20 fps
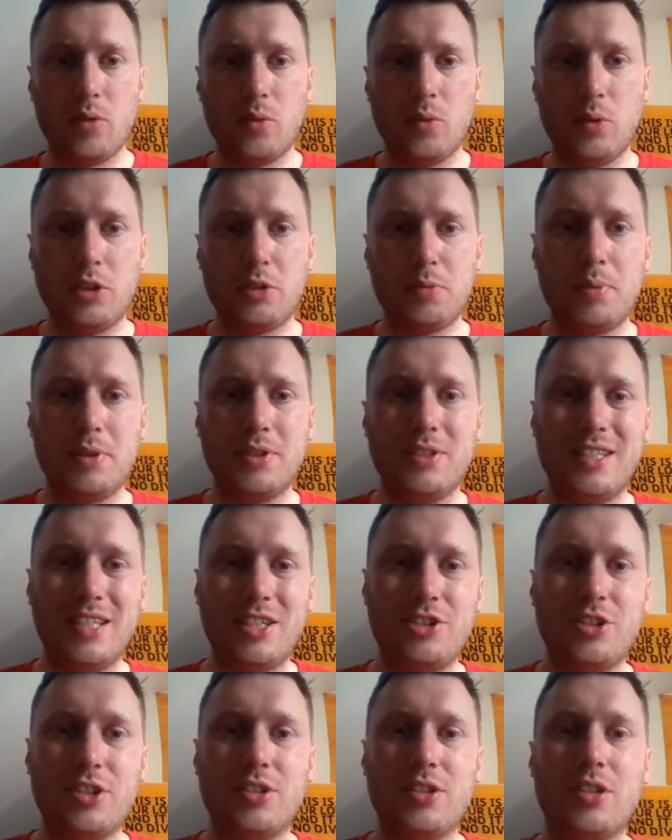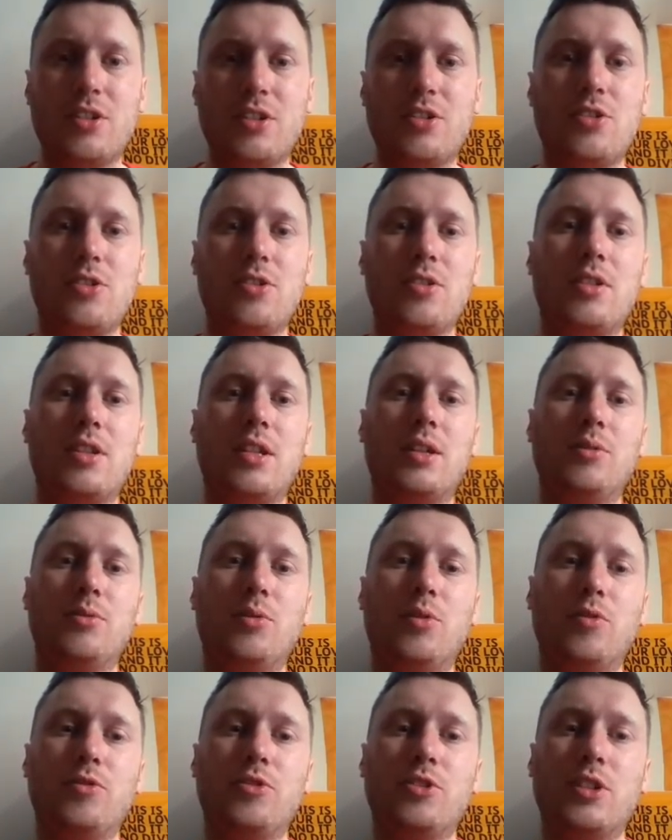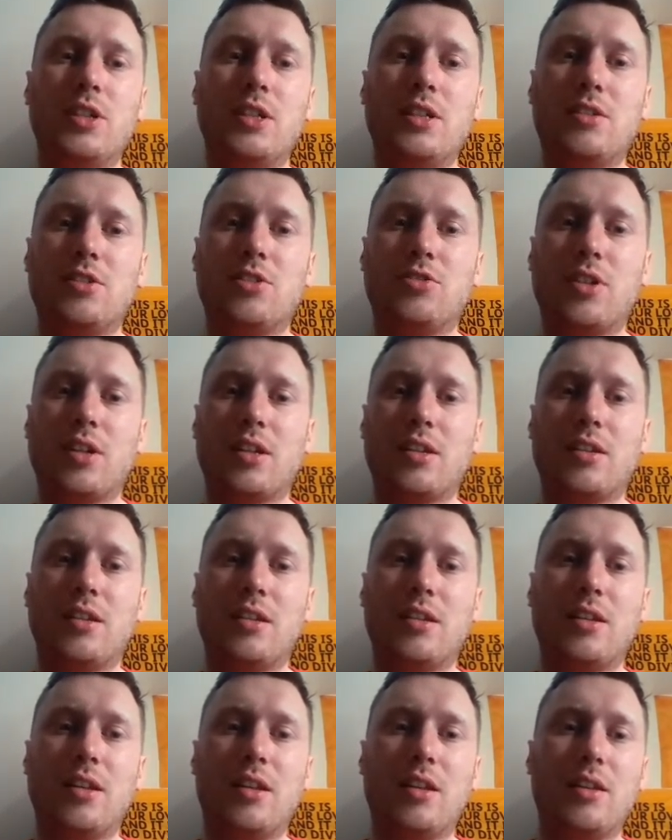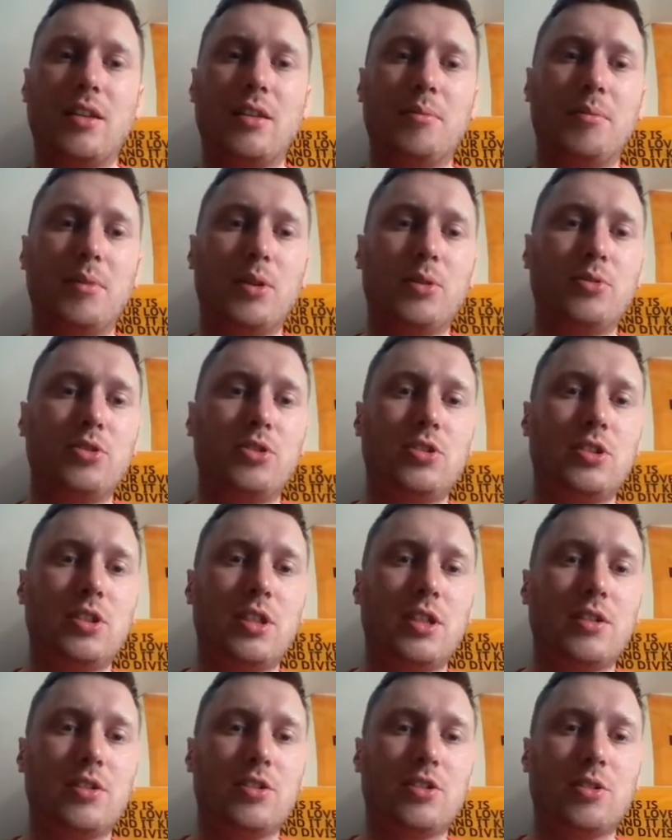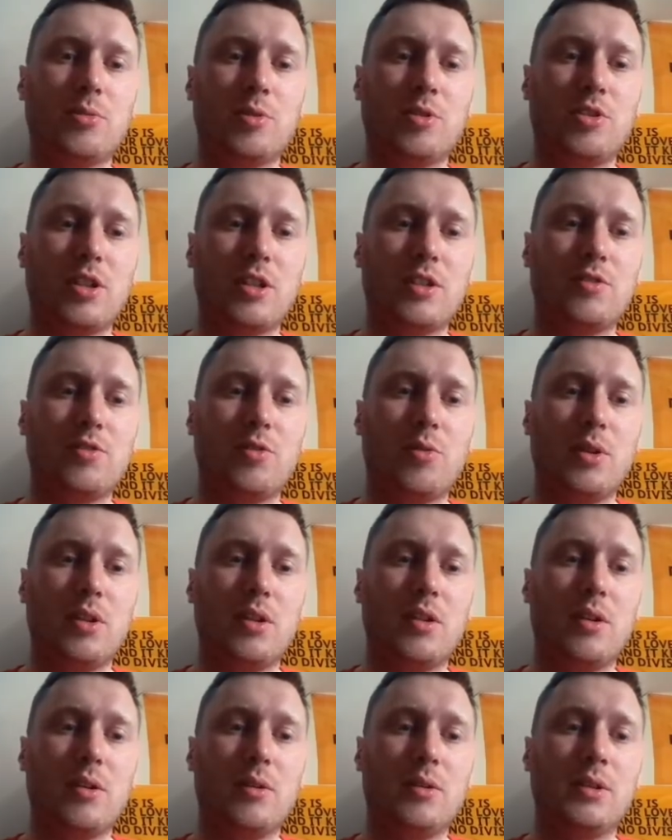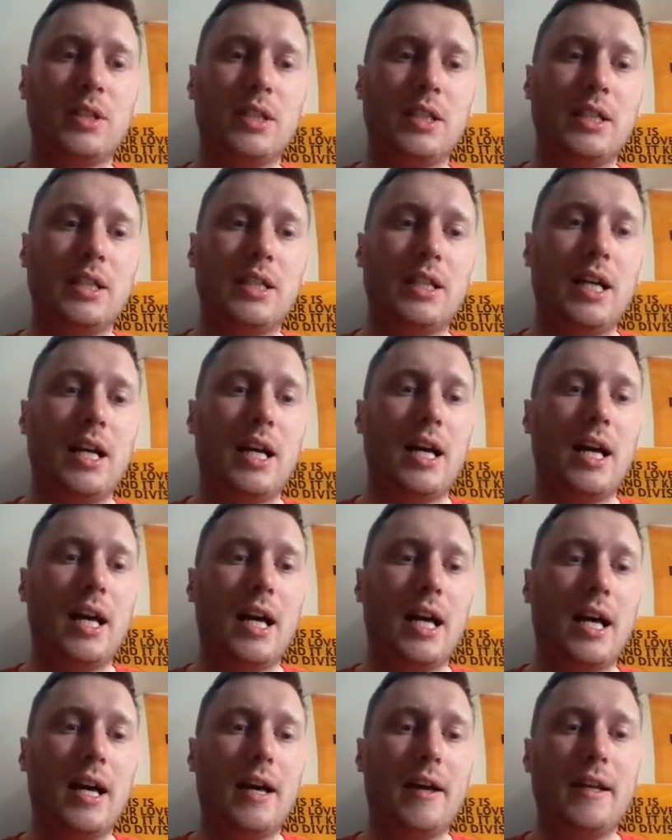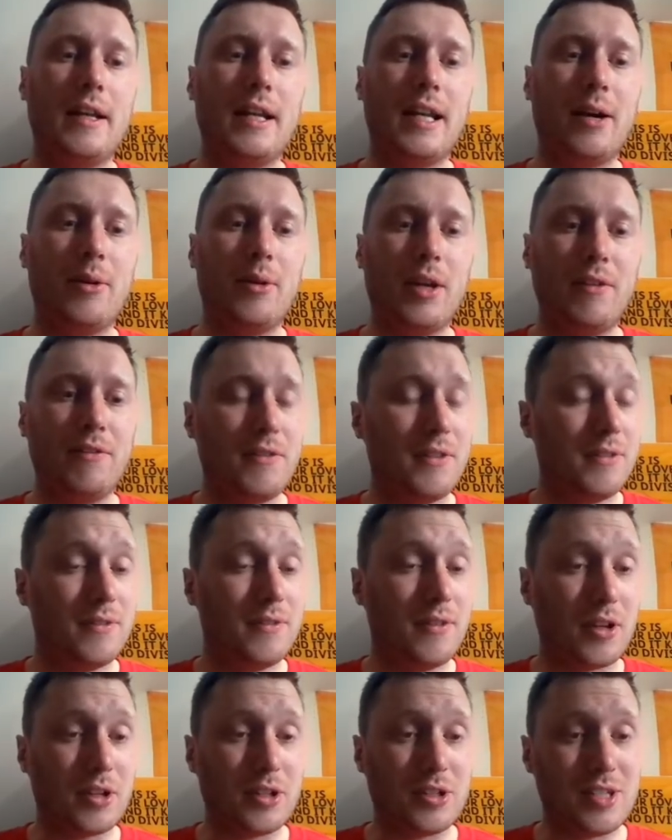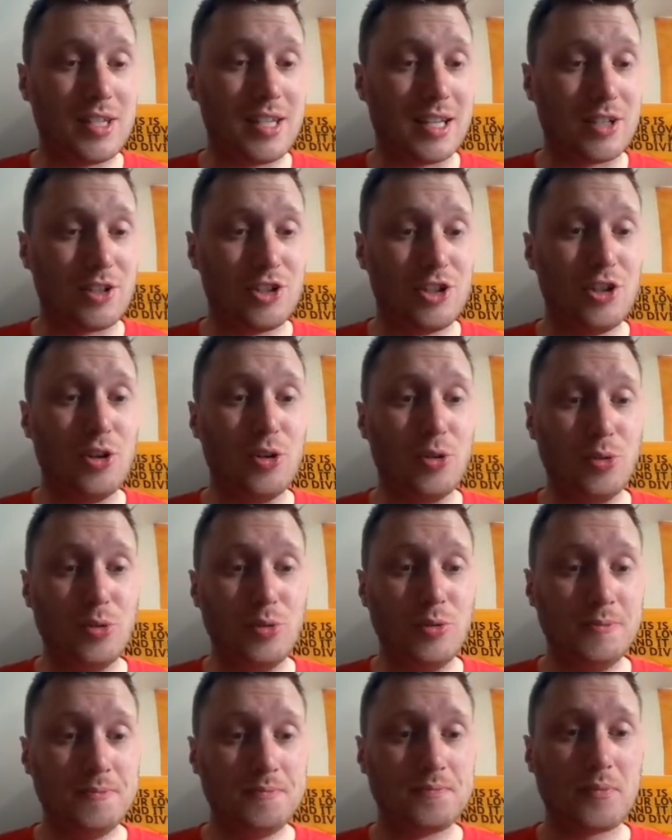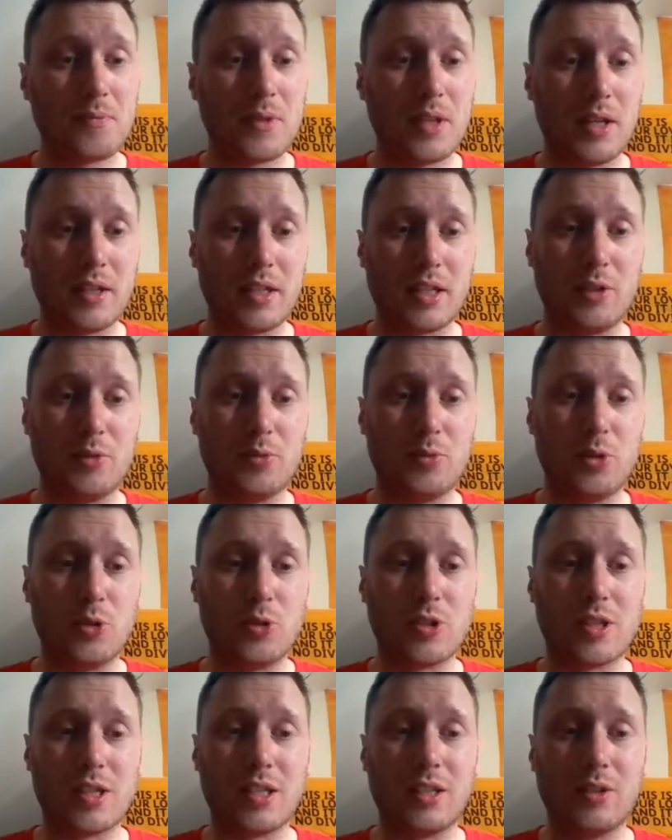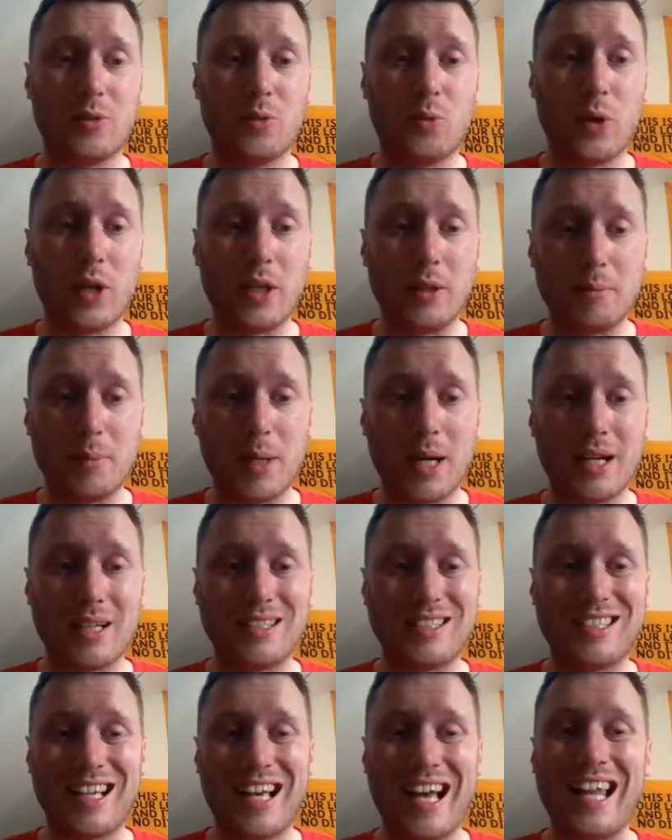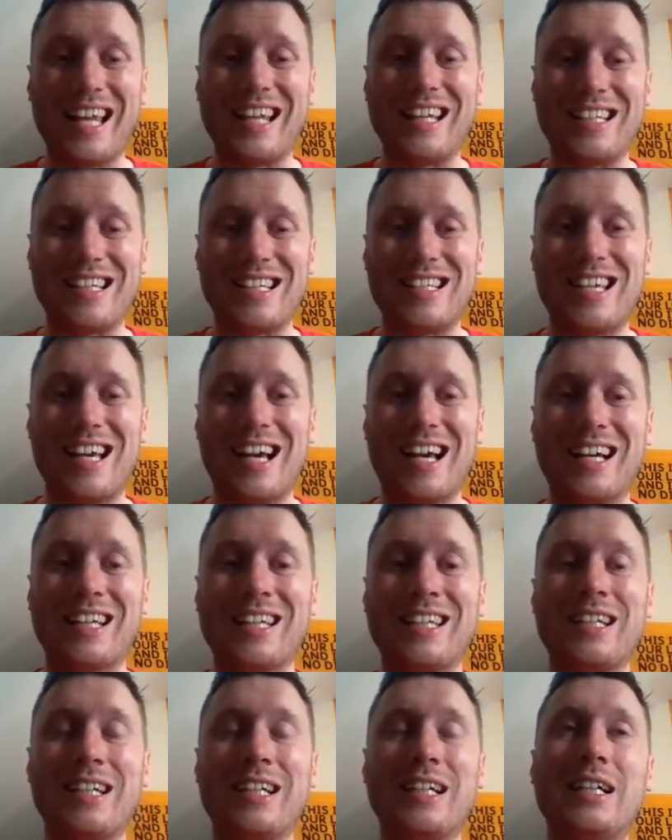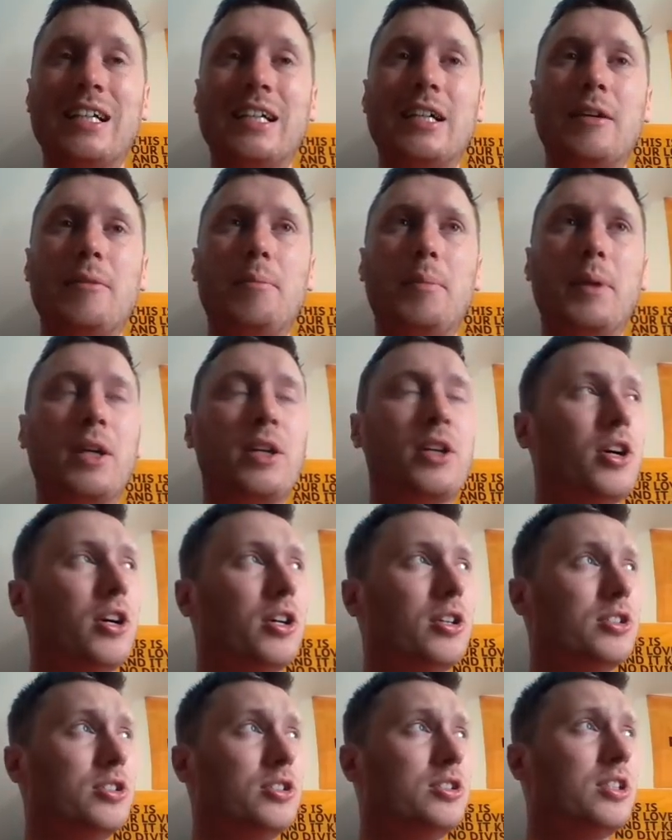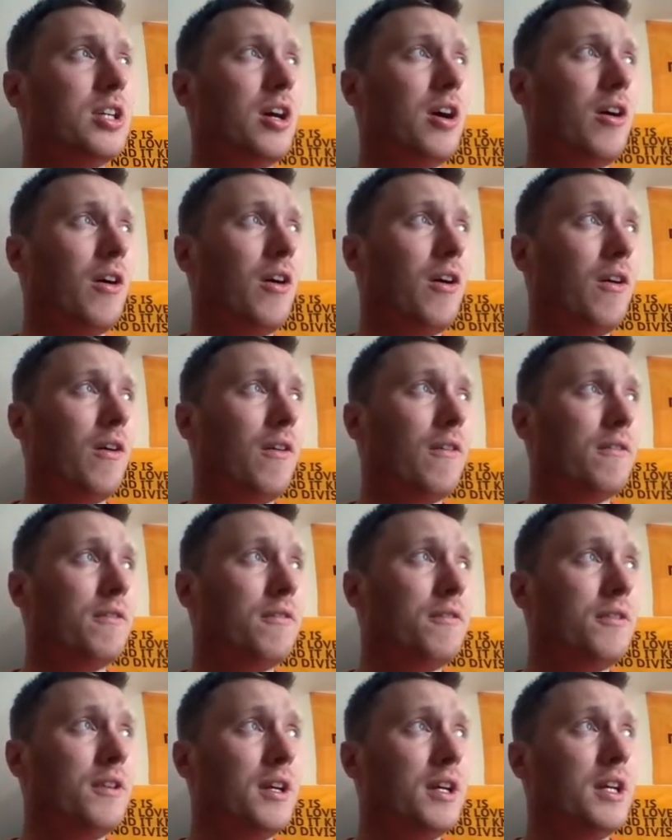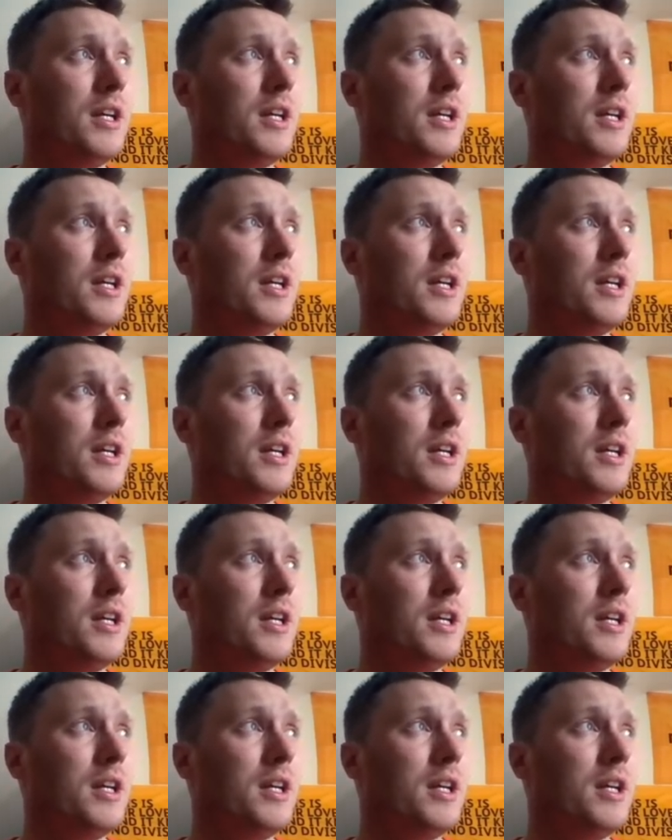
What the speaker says: Which position do you think Wolves need to strengthen the most in the summer transfer window? Now, if I could tick two, I think I would. I think the wing-backs and attack, because of